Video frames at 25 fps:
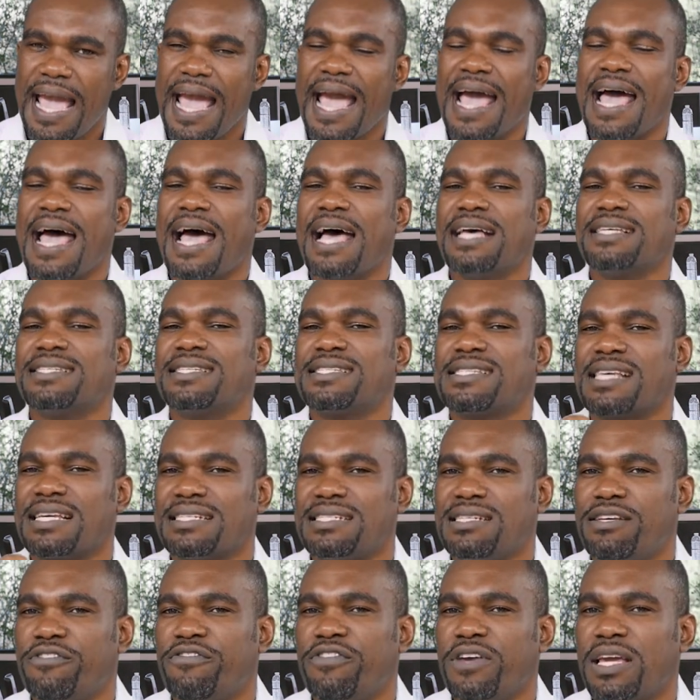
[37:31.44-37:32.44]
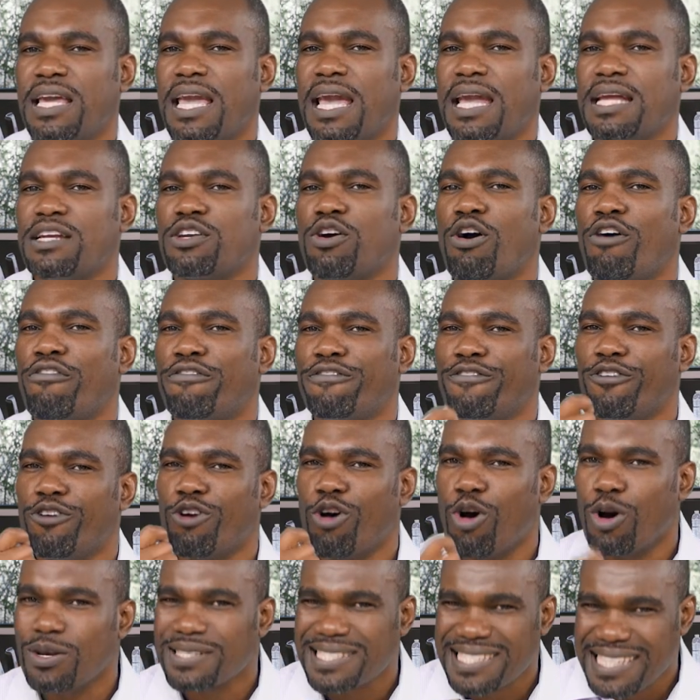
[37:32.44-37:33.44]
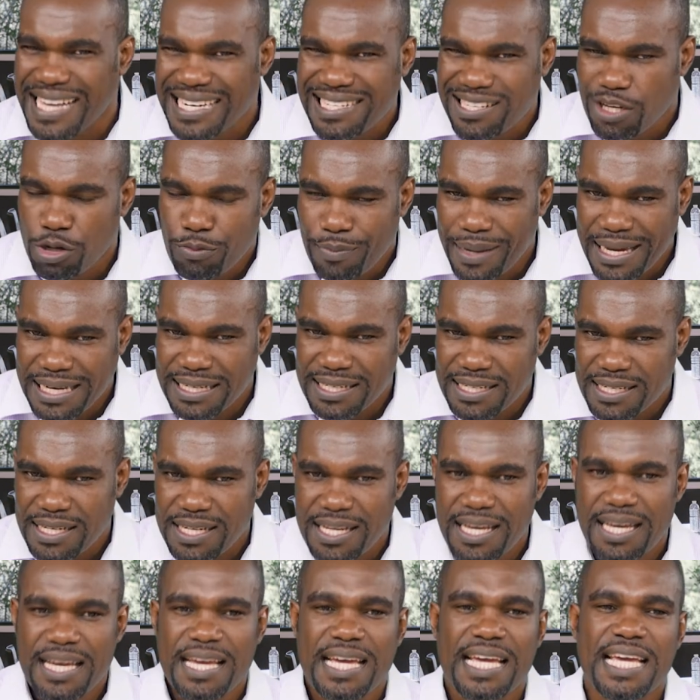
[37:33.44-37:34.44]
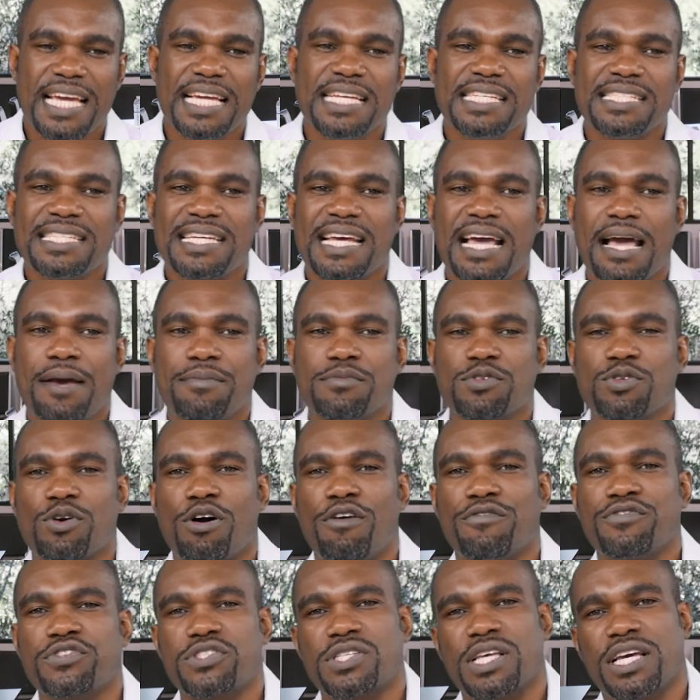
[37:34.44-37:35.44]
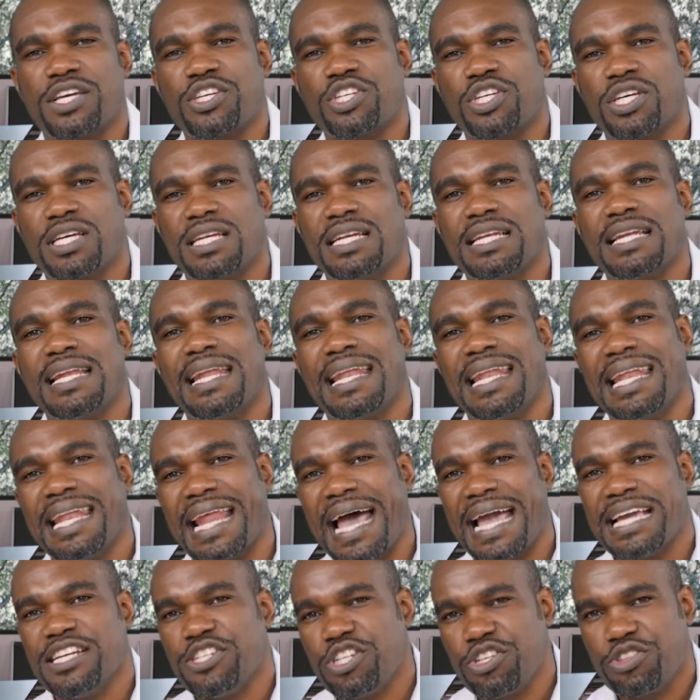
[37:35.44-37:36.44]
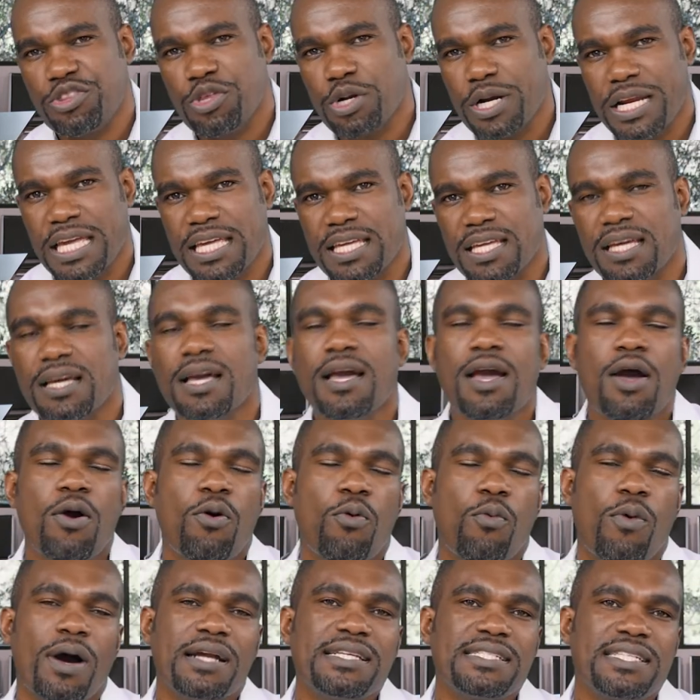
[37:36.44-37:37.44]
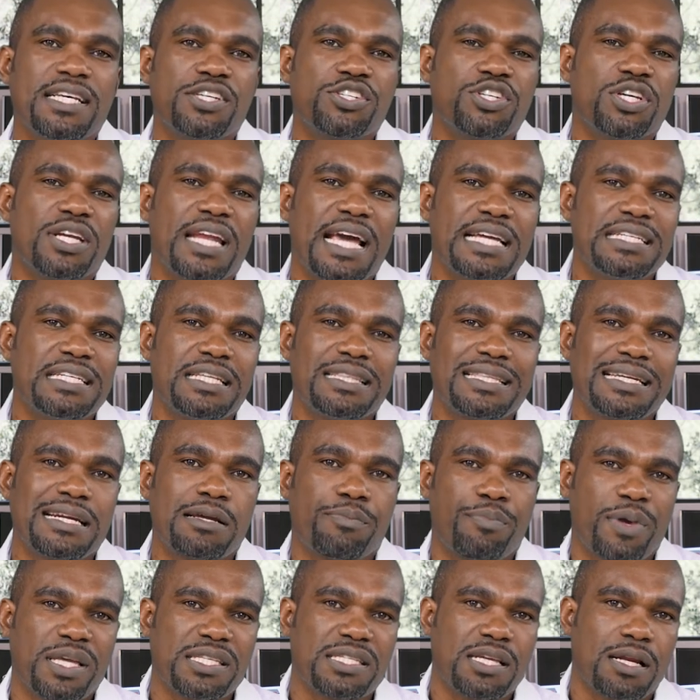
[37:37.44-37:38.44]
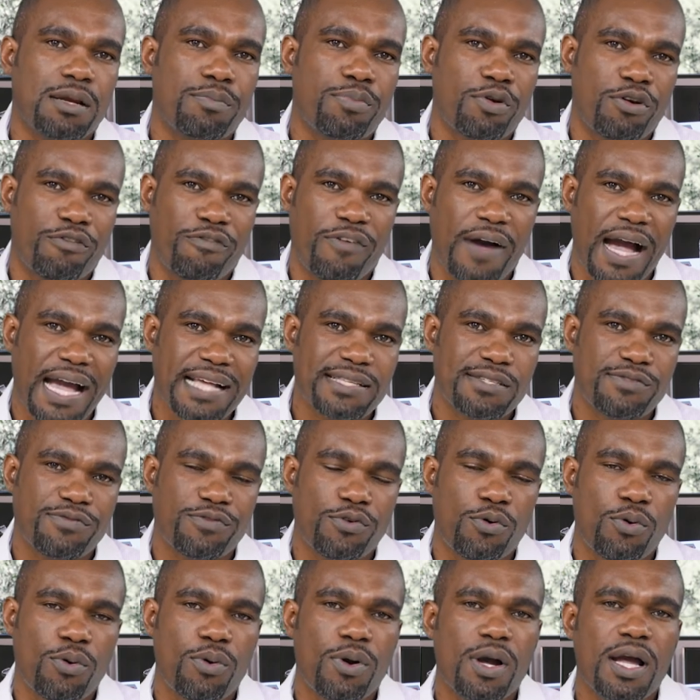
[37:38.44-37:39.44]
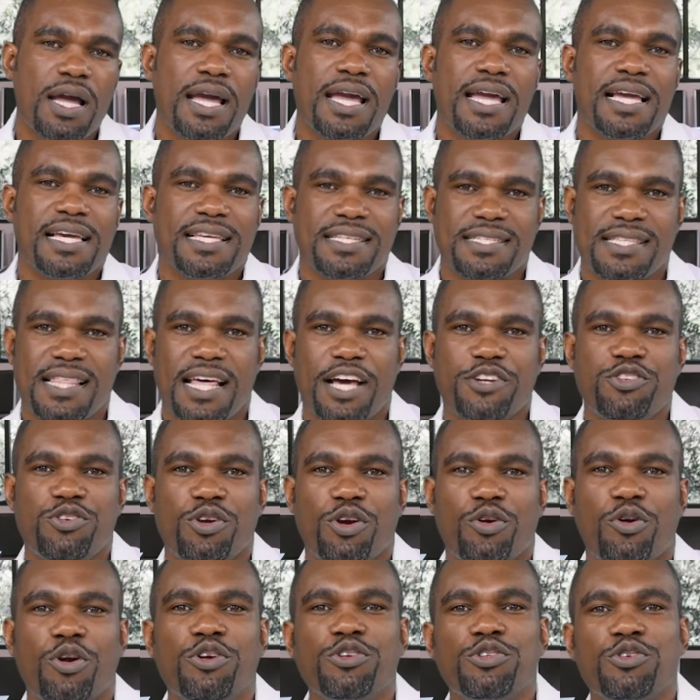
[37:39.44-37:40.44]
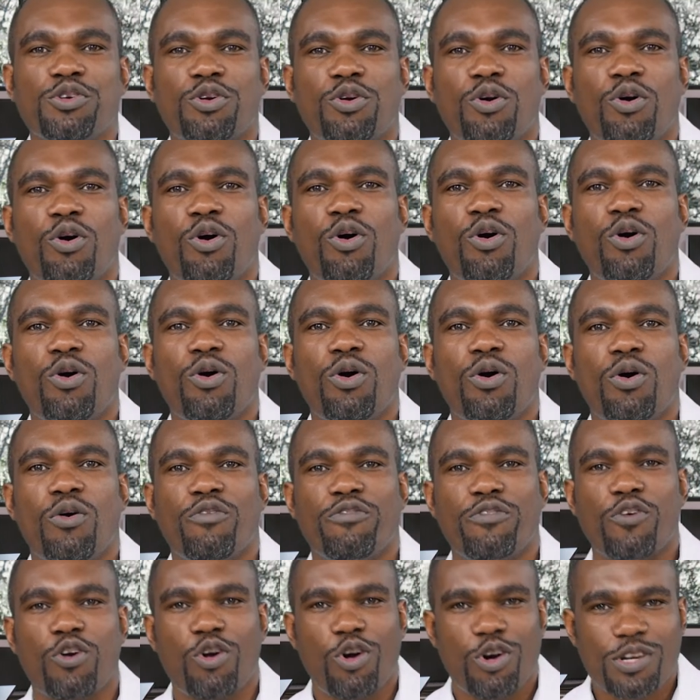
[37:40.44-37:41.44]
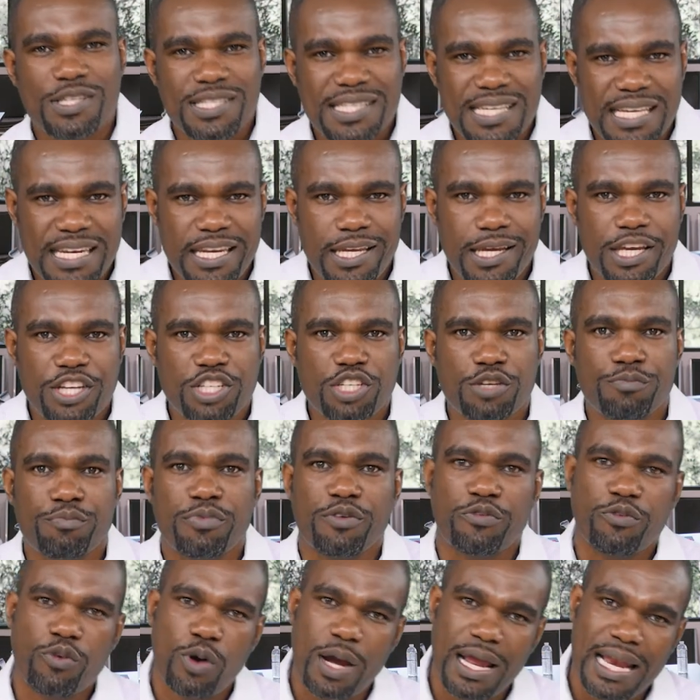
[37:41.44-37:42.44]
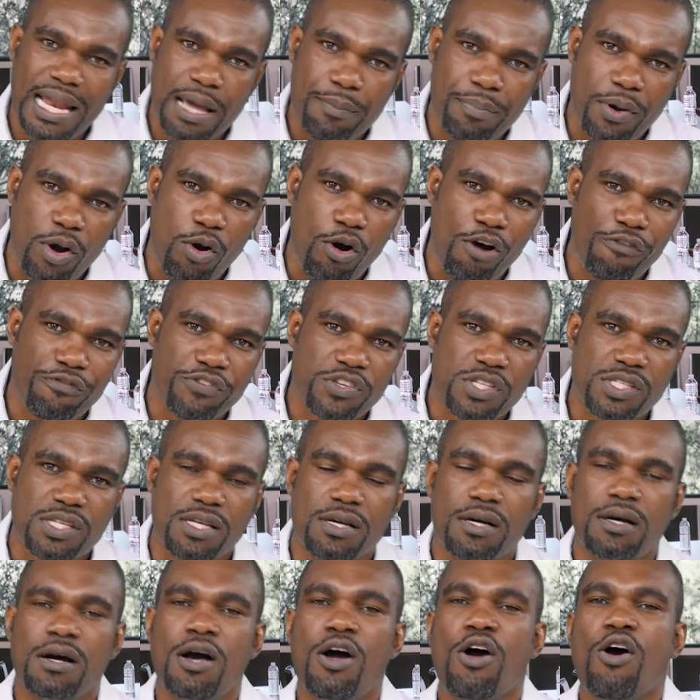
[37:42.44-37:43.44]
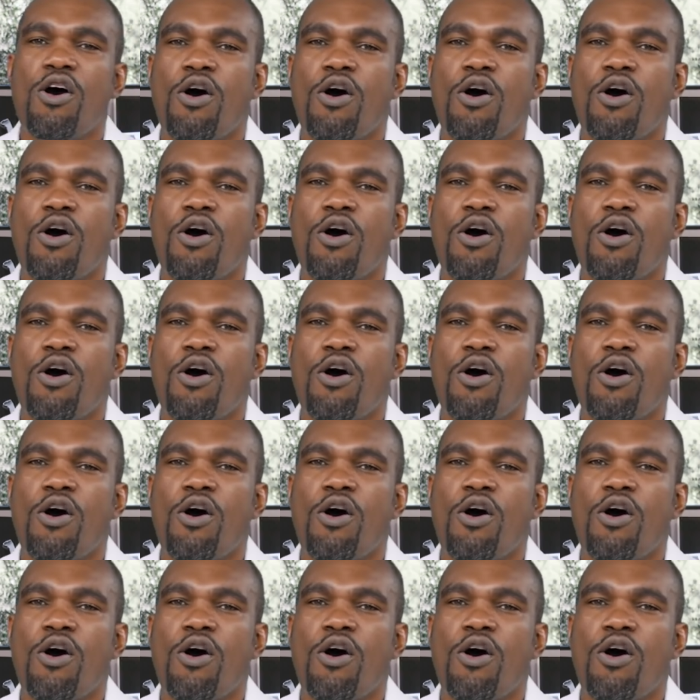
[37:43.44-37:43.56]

a certificate of no settlement in terms of Section 93. What Section 93 basically provides for is that you're going to go for conciliation before a labor officer